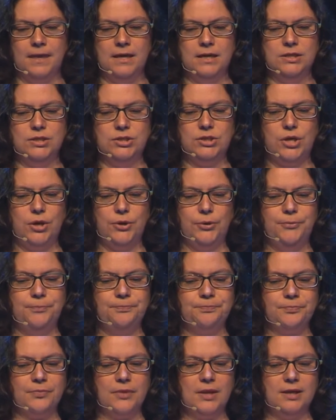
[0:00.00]
So
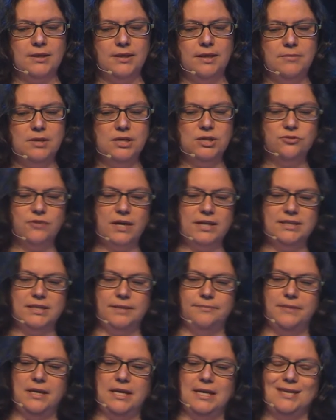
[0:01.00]
let me address
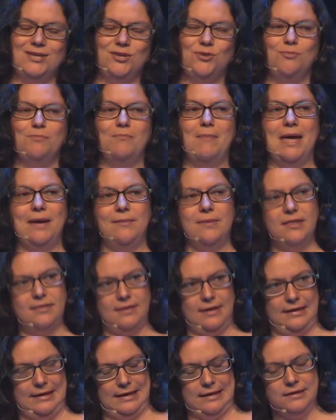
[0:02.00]
something you may be
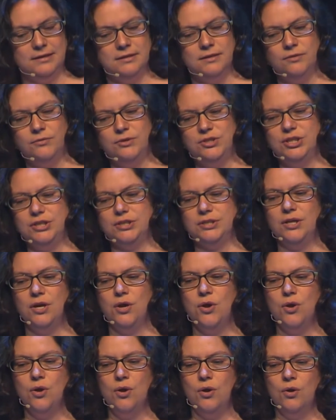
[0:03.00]
thinking, which is,
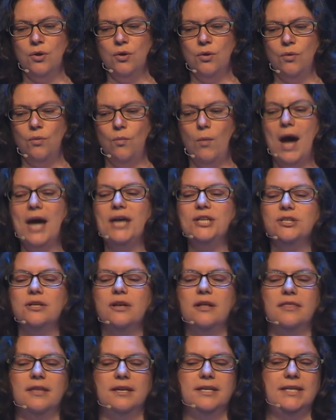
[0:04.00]
why should
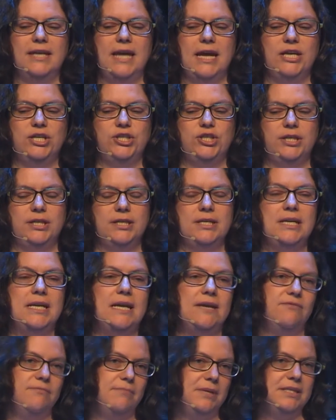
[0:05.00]
authentication
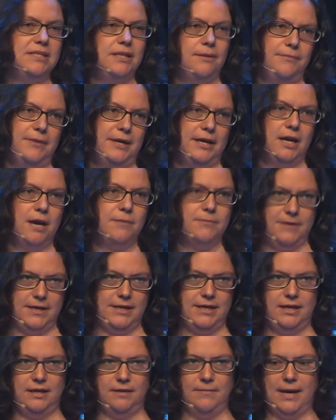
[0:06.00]
even be something I'm
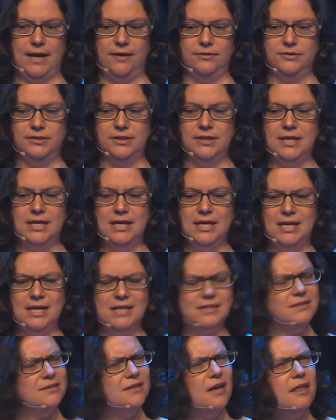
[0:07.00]
thinking about?
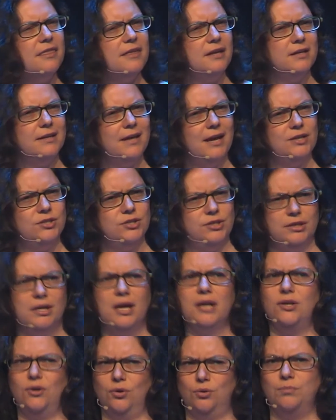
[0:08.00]
Isn't authentication a
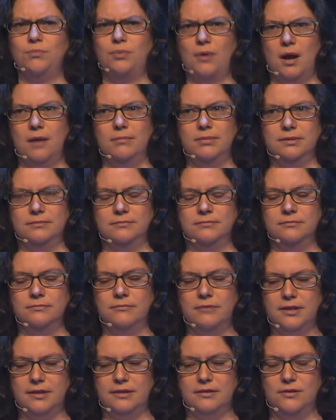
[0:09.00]
known problem
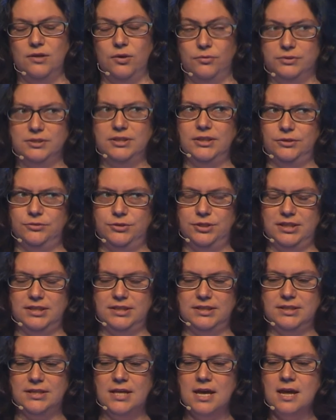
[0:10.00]
with known solutions?